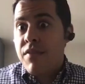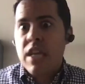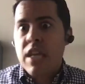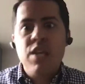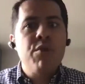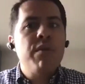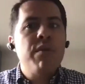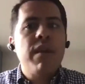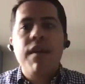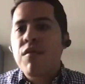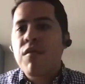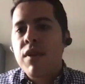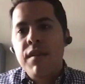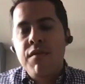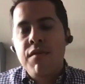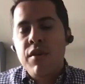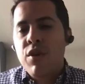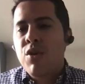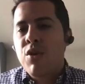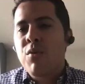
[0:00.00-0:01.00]
that you never
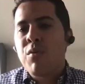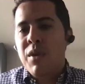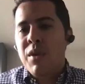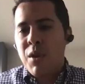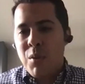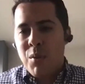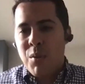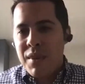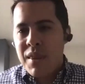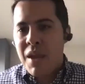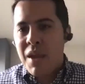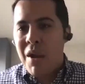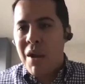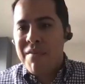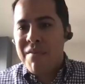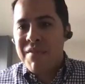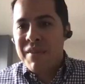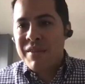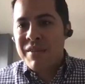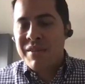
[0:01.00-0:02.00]
even knew when you were in the
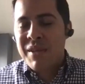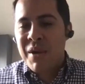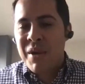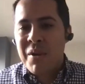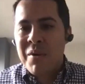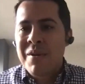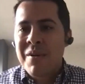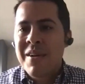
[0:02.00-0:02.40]
office. So